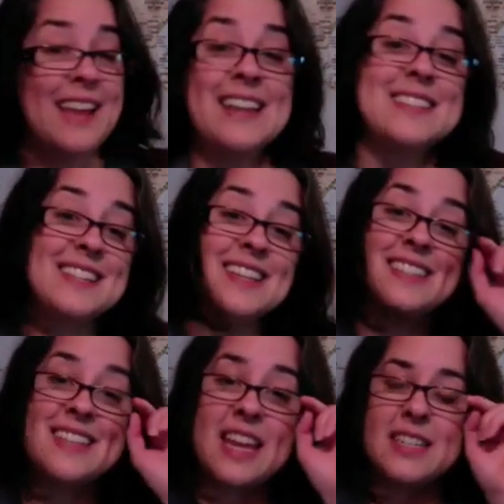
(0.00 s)
that is the
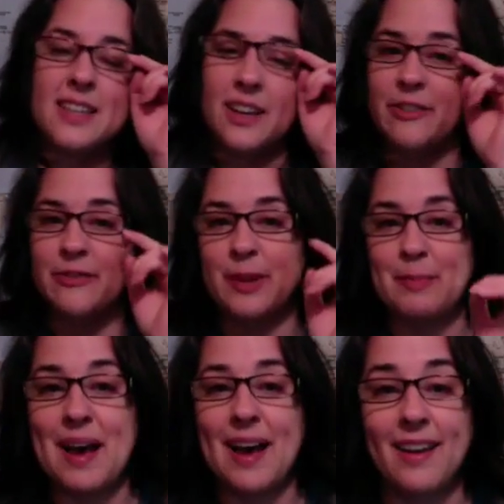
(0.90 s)
extent of
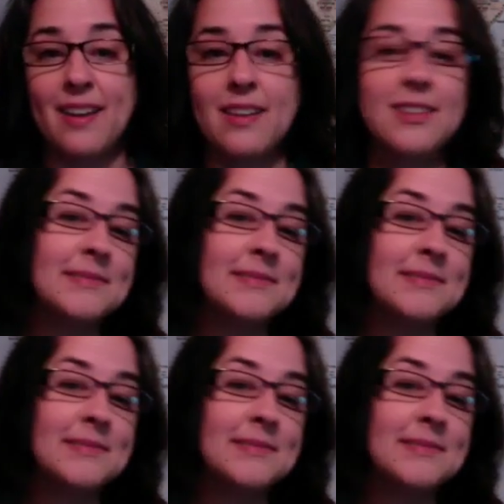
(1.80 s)
my